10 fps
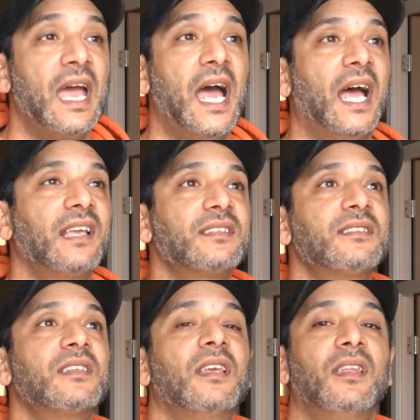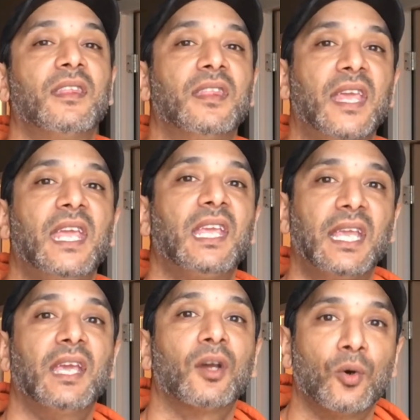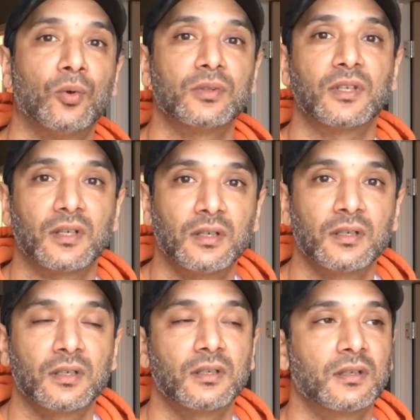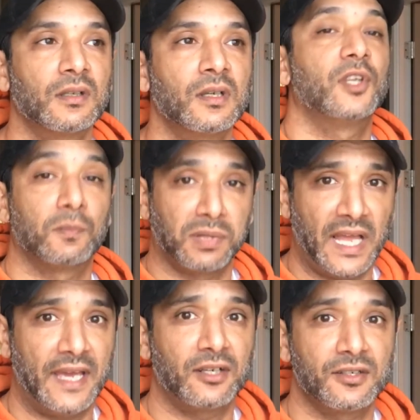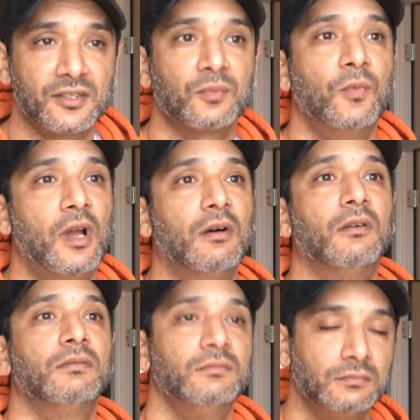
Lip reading: As they get older, their bladders will